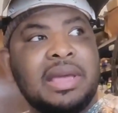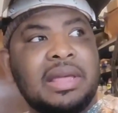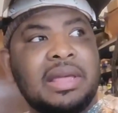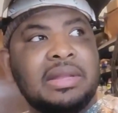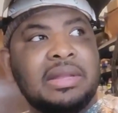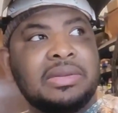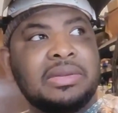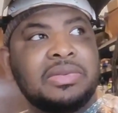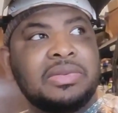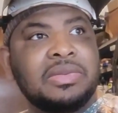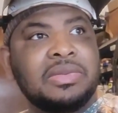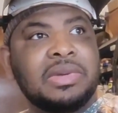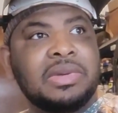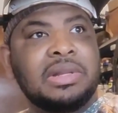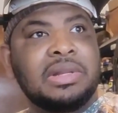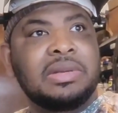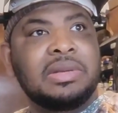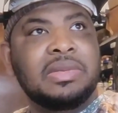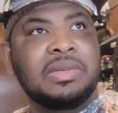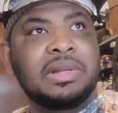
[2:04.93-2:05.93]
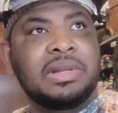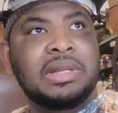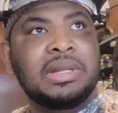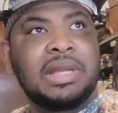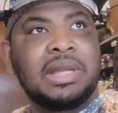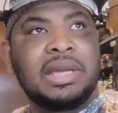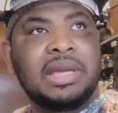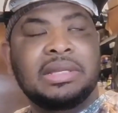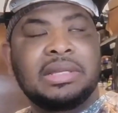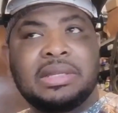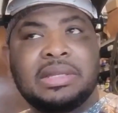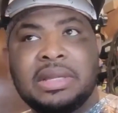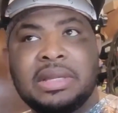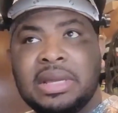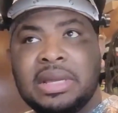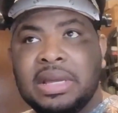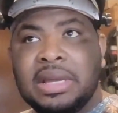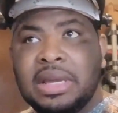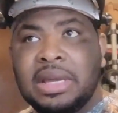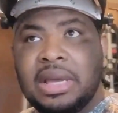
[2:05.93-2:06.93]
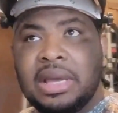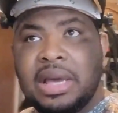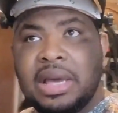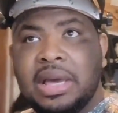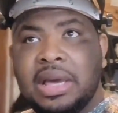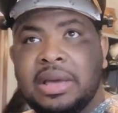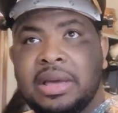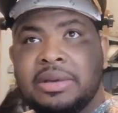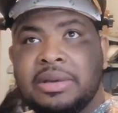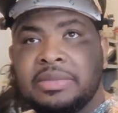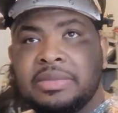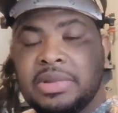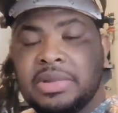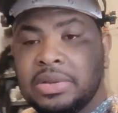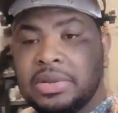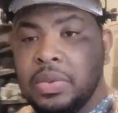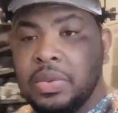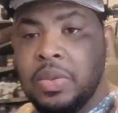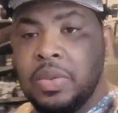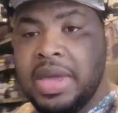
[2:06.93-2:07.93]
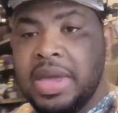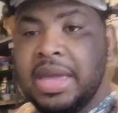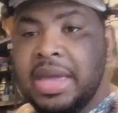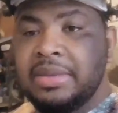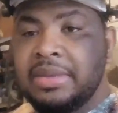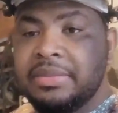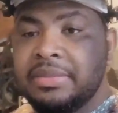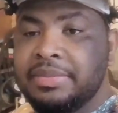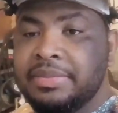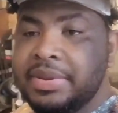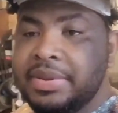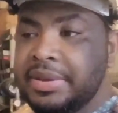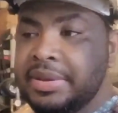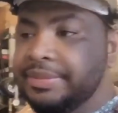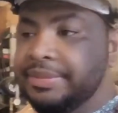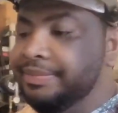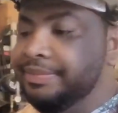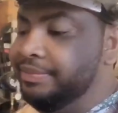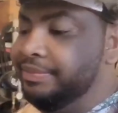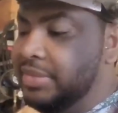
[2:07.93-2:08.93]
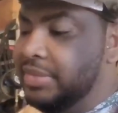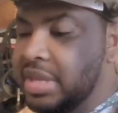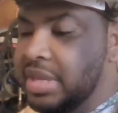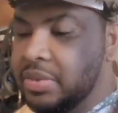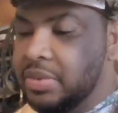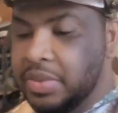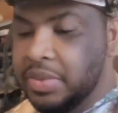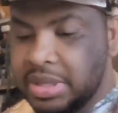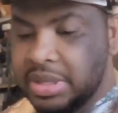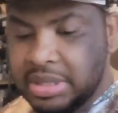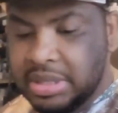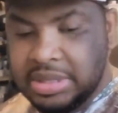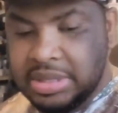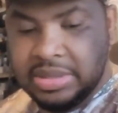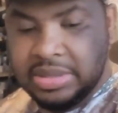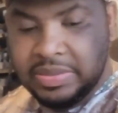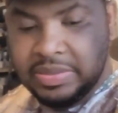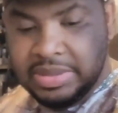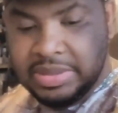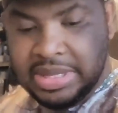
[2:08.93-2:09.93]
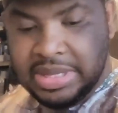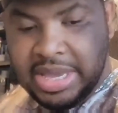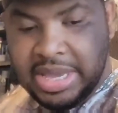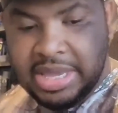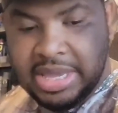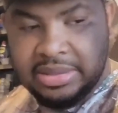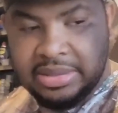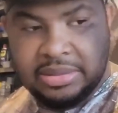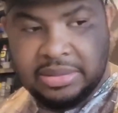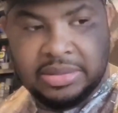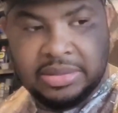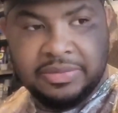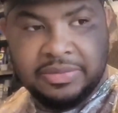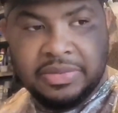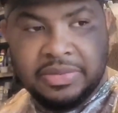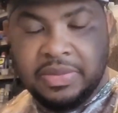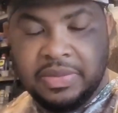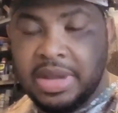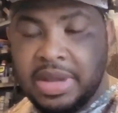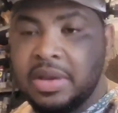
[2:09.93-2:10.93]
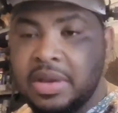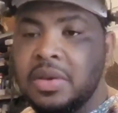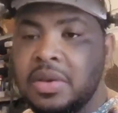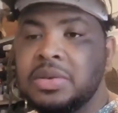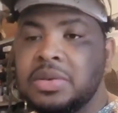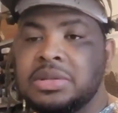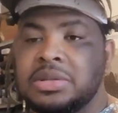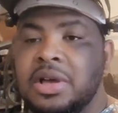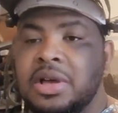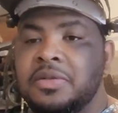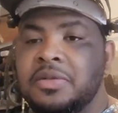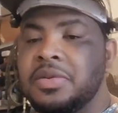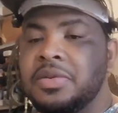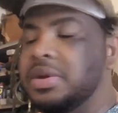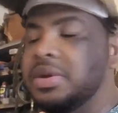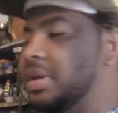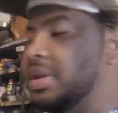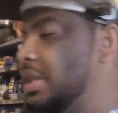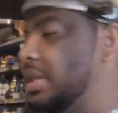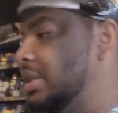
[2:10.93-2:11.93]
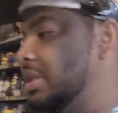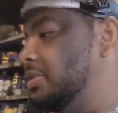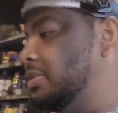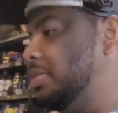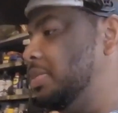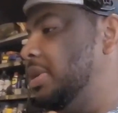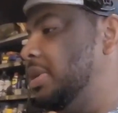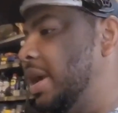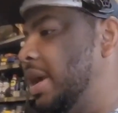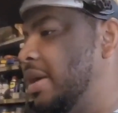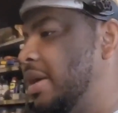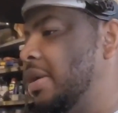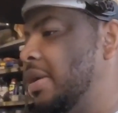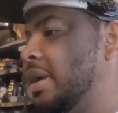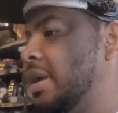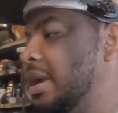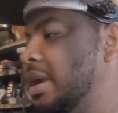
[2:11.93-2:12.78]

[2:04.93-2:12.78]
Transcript: It looks really, really nice. A little wet, but hey, we can deal with that. So if the rain holds off, we'll get this put out.